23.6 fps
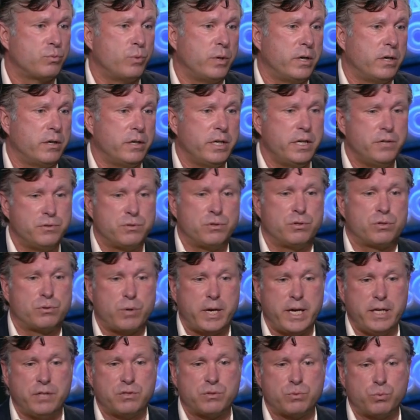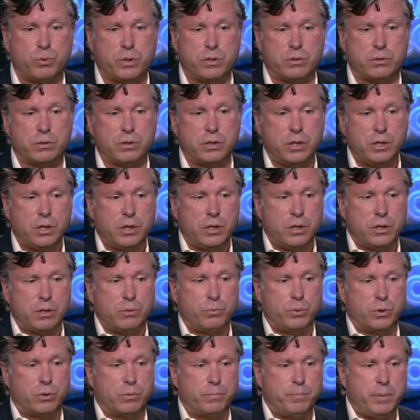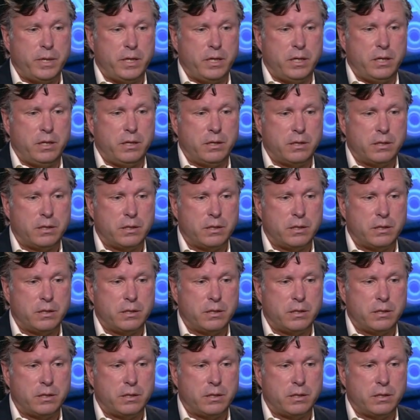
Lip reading: where interest rates will be,